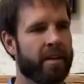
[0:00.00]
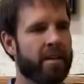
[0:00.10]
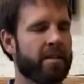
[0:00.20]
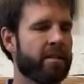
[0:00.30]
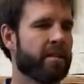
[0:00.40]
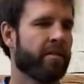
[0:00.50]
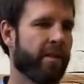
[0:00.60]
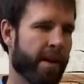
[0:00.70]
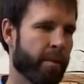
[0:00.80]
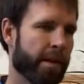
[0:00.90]
Yeast is a
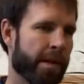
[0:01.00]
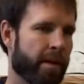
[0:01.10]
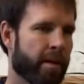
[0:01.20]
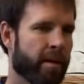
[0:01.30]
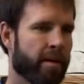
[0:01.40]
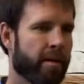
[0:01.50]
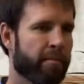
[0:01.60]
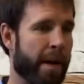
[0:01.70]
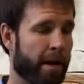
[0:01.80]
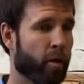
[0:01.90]
family uh,
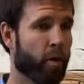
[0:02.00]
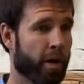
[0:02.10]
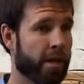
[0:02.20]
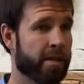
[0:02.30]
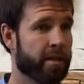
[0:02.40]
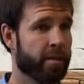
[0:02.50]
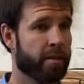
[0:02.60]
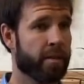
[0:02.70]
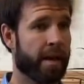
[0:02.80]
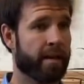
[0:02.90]
microorganism
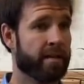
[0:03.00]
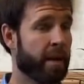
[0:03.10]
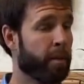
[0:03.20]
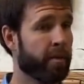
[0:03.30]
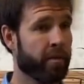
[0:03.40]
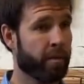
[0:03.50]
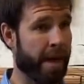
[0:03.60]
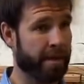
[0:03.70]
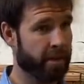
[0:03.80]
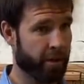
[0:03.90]
uh, separate from
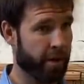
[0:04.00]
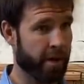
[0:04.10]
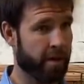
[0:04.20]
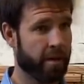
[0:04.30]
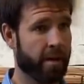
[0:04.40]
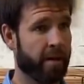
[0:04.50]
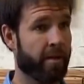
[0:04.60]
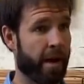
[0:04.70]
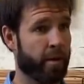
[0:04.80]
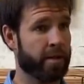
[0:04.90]
bacteria and
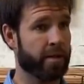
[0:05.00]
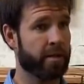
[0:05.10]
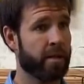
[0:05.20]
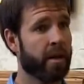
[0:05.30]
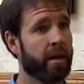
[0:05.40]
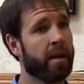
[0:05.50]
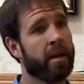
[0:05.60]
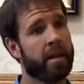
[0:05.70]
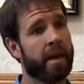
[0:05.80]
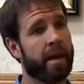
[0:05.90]
mm-hmm. viruses
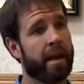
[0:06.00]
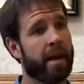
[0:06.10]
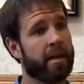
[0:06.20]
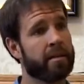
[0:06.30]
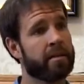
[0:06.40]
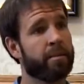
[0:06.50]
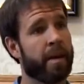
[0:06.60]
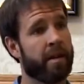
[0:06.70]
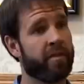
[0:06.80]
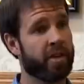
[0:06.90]
that has
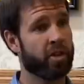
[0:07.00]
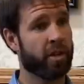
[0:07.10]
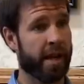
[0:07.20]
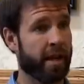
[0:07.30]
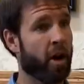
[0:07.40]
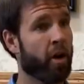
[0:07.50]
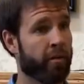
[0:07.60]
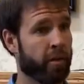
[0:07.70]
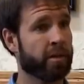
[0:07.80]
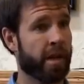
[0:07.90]
beneficial and
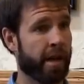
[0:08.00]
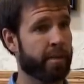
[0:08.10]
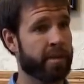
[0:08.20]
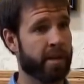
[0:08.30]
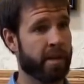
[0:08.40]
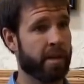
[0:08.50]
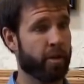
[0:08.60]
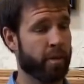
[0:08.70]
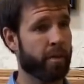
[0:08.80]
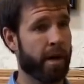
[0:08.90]
harmful types in the
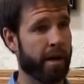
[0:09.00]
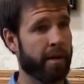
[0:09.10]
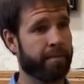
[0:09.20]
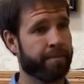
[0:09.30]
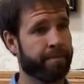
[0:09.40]
human body.